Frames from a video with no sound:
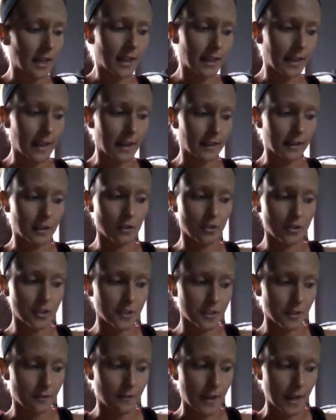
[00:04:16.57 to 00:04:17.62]
And again, you know,
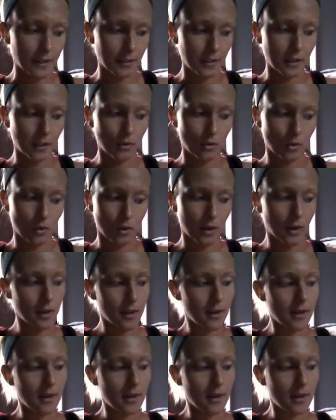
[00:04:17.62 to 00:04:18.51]
just the fact that you